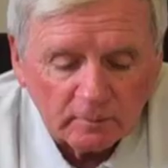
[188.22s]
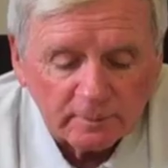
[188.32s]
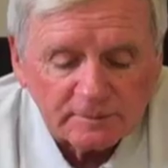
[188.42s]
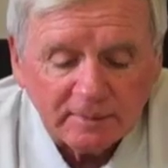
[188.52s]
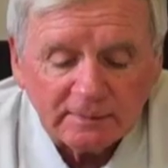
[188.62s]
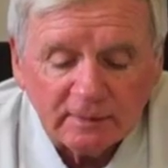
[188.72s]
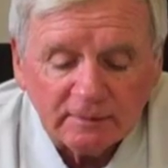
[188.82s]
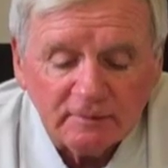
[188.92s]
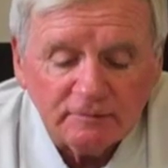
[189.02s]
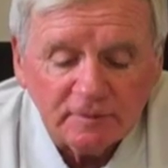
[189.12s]
We expect our
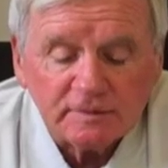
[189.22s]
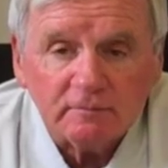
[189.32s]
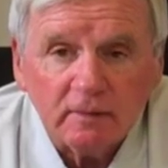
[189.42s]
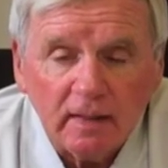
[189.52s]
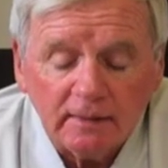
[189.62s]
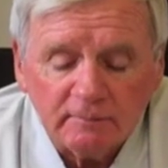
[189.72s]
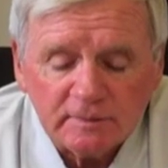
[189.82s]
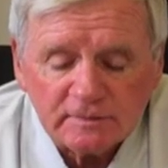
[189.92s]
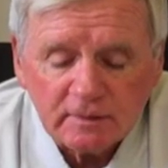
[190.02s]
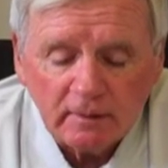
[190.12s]
defensive line to
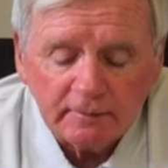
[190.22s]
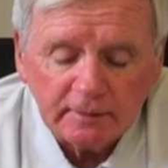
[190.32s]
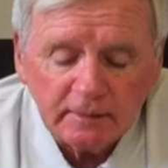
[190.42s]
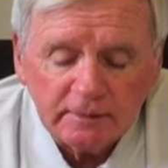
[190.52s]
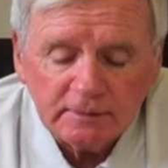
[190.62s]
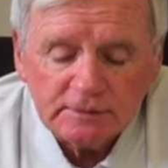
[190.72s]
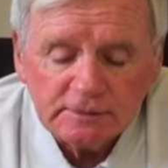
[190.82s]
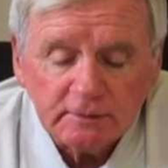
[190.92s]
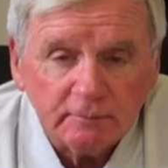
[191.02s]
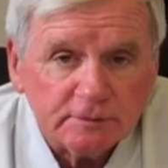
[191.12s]
be solid again this
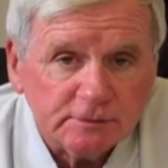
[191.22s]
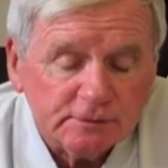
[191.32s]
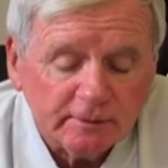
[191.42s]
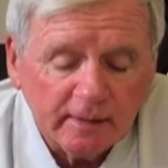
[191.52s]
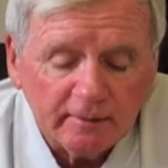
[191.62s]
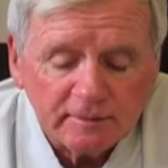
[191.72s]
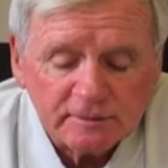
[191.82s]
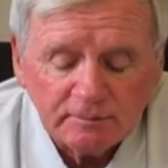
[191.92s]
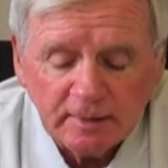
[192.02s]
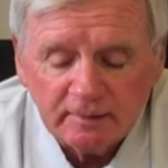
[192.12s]
year with junior
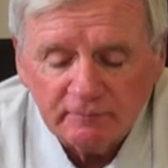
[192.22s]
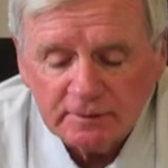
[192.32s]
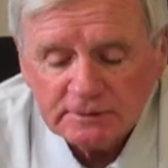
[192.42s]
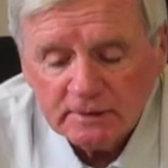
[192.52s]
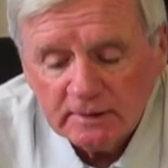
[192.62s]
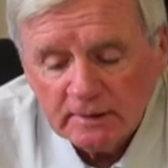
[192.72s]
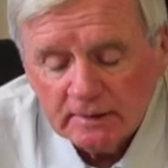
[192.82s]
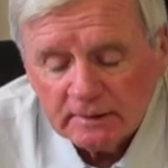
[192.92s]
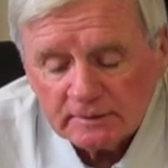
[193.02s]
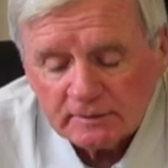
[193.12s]
Alex Stepanovich,
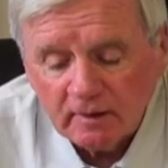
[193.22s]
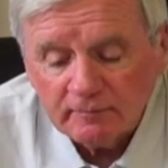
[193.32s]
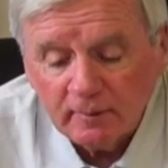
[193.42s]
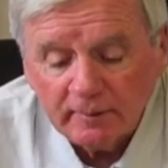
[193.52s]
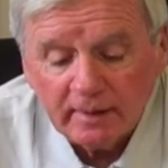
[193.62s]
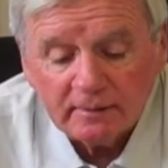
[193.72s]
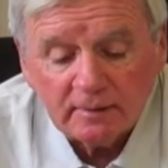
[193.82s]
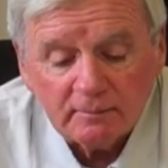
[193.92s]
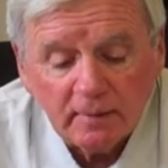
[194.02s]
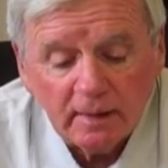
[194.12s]
sophomore
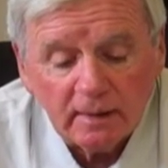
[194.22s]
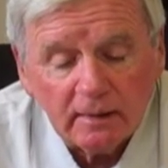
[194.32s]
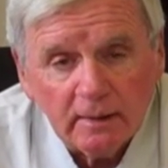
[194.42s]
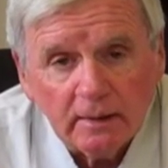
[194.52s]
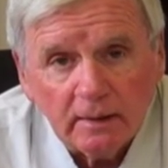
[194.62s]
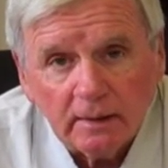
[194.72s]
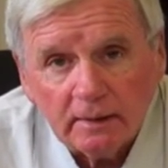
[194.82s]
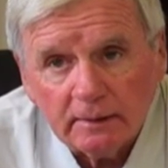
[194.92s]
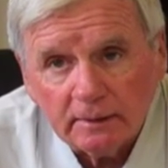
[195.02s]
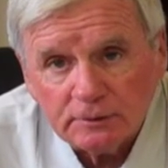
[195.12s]
Anthony May,
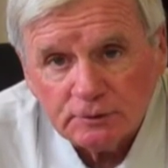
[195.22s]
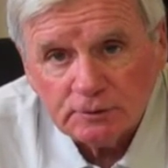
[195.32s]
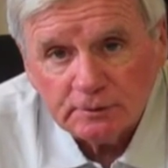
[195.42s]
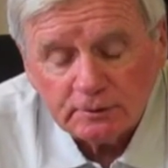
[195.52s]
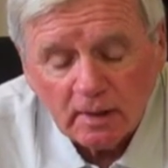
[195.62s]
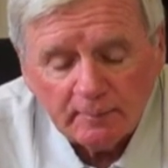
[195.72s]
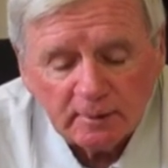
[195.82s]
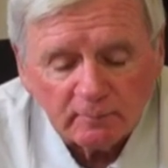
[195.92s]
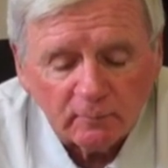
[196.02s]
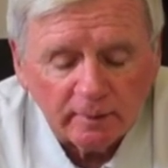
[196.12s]
and junior
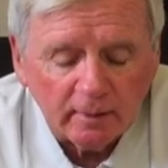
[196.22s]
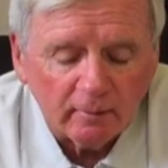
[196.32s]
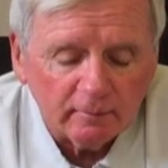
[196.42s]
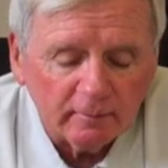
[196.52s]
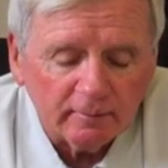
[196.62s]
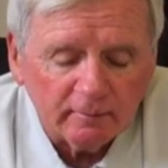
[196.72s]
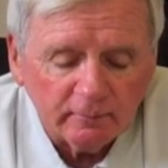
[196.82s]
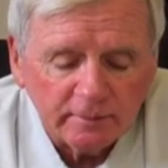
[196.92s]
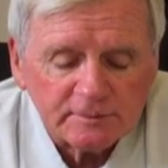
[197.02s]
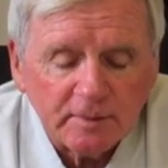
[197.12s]
Dominic Morrell.
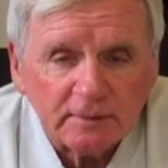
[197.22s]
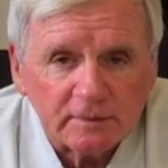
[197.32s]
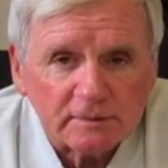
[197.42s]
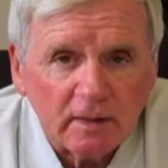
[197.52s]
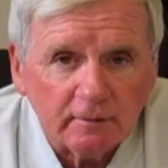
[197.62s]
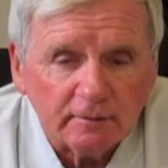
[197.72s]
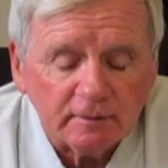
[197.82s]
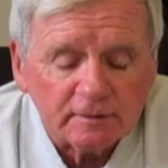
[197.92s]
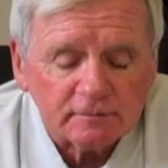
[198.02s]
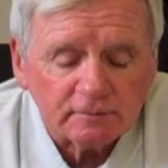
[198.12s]
We're expecting
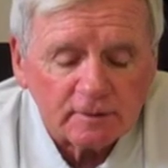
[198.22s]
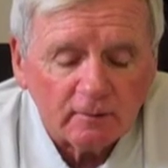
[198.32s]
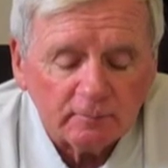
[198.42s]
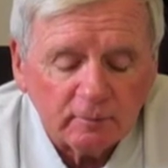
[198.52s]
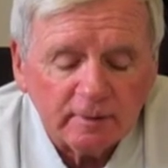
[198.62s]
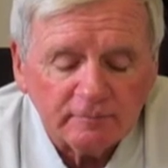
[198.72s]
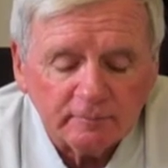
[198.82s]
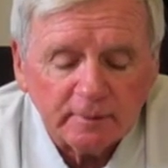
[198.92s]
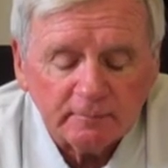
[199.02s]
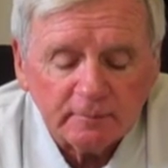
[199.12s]
solid play
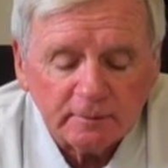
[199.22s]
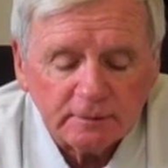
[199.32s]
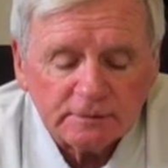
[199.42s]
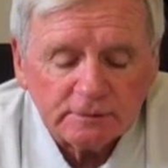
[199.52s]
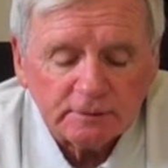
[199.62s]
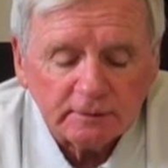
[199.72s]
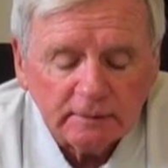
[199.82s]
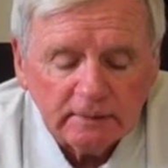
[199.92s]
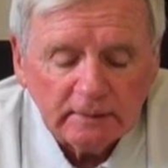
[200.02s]
from them this year.